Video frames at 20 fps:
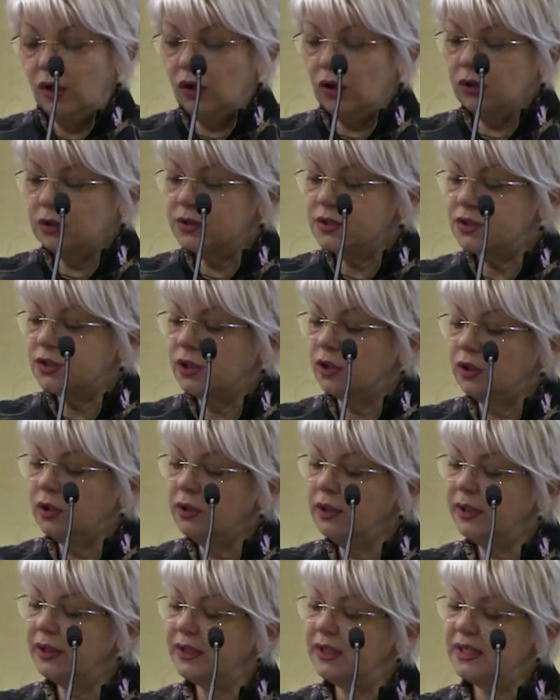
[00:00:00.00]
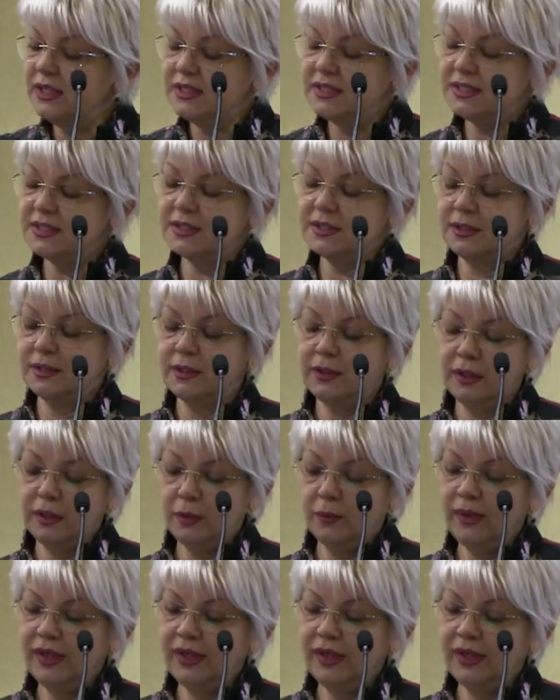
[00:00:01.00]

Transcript: Also, it's uh,